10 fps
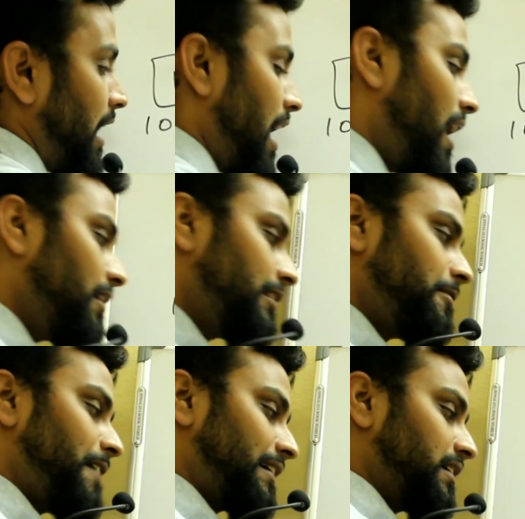all the
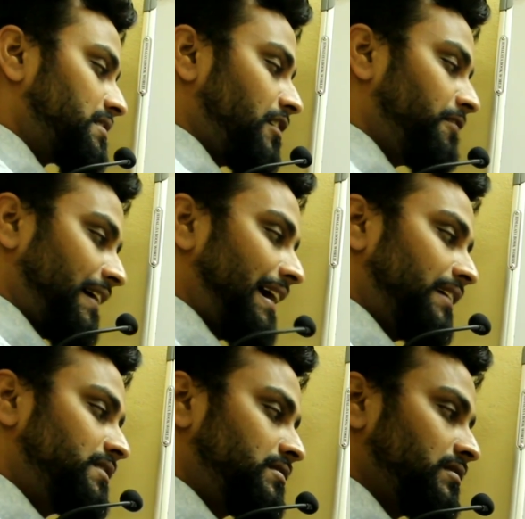factors of
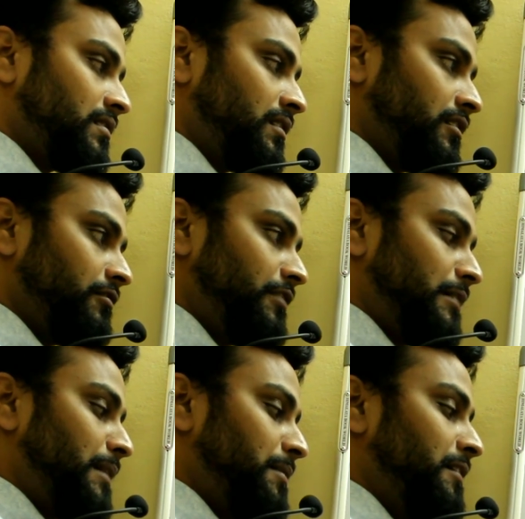X will
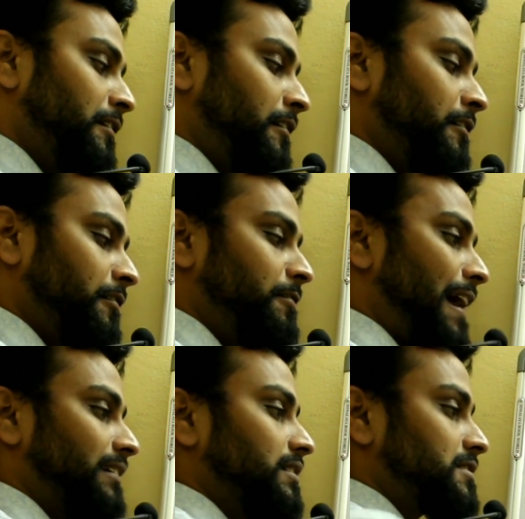be
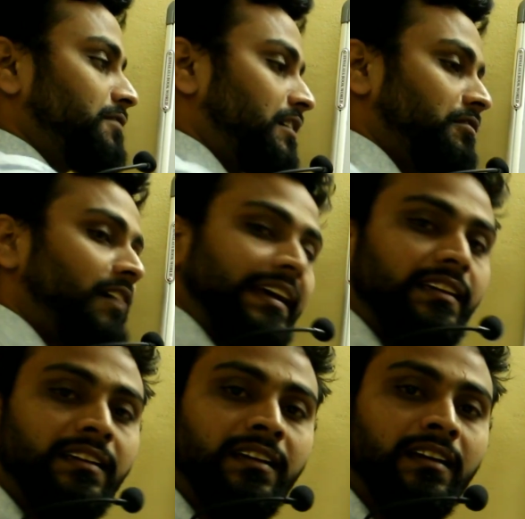factors for
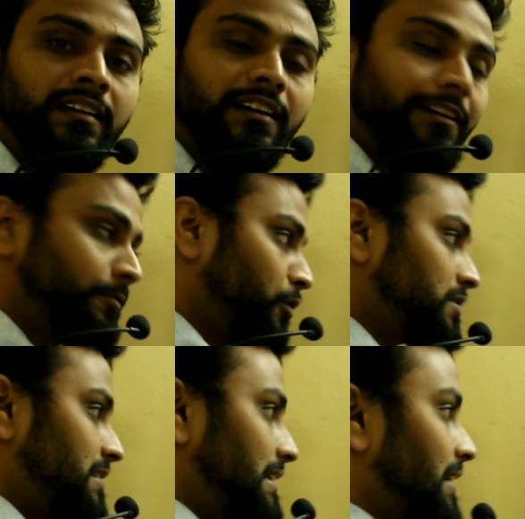Y. Of
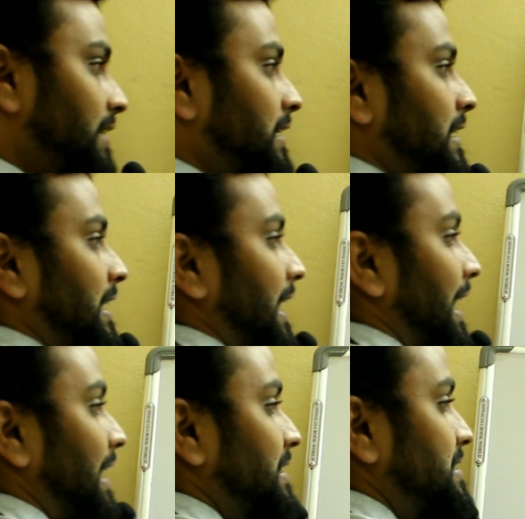course, here
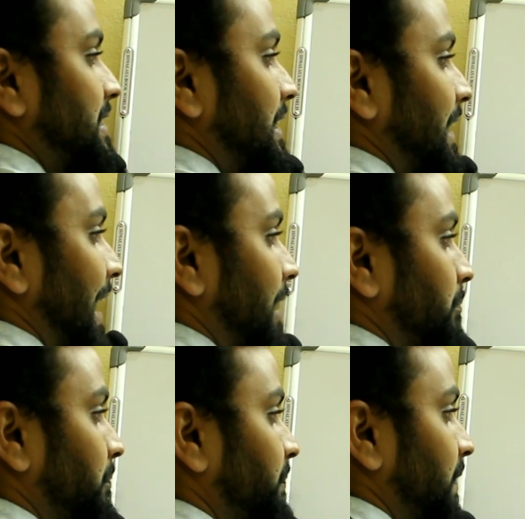
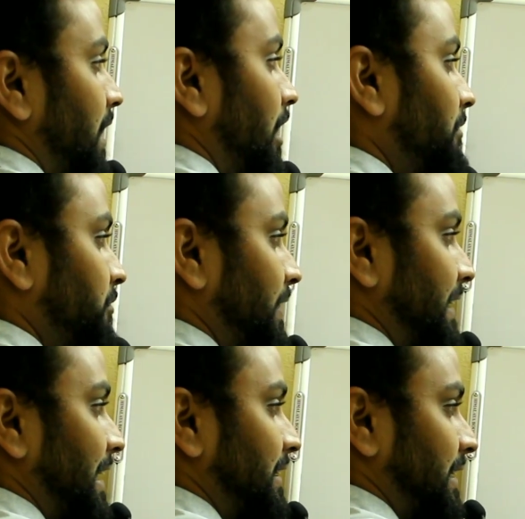LCM of
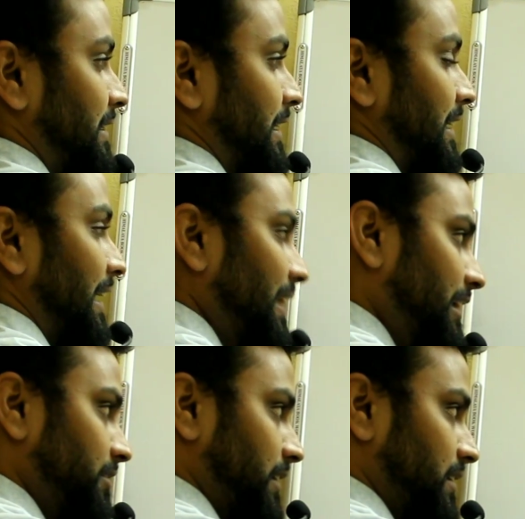20 and 30. In
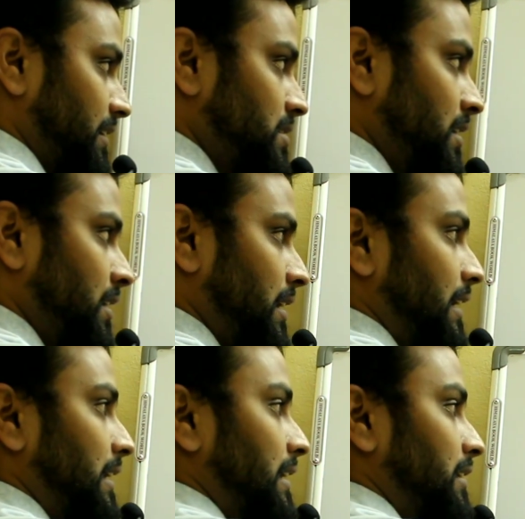reverse,
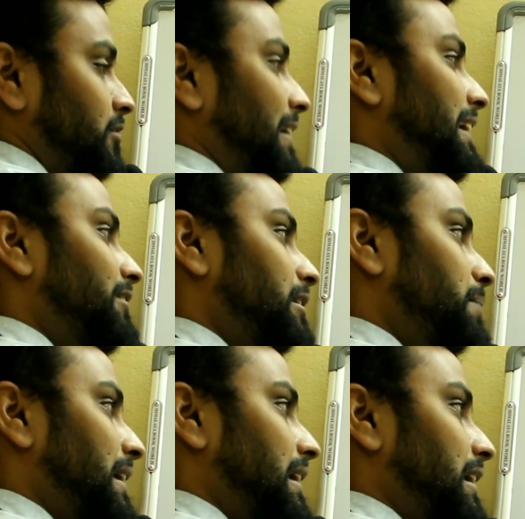20 will
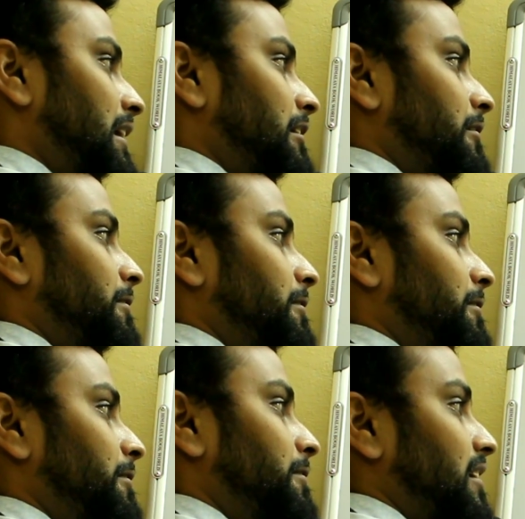be
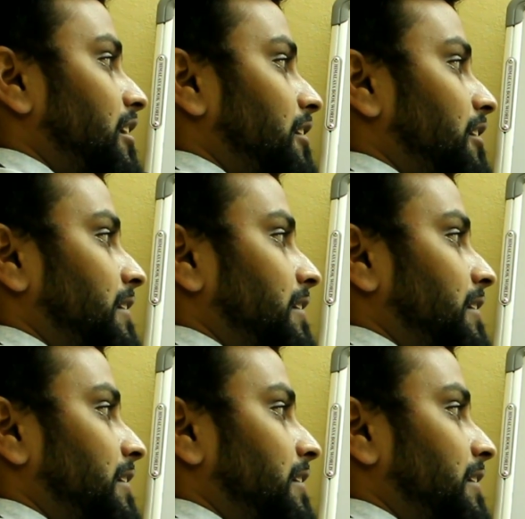factor of